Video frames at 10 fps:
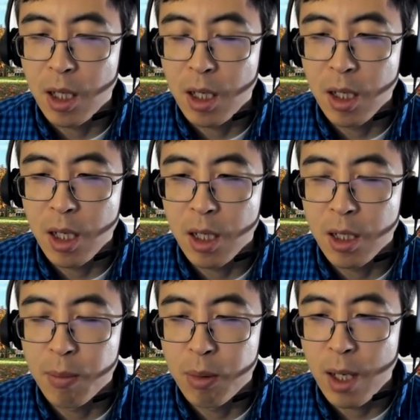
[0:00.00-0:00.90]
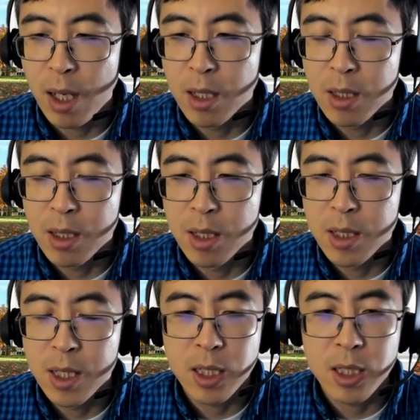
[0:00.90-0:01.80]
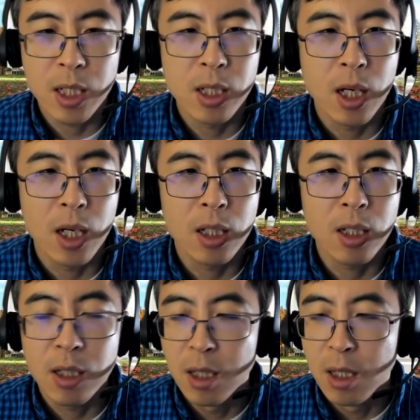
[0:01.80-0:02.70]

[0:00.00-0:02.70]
online price is $6.99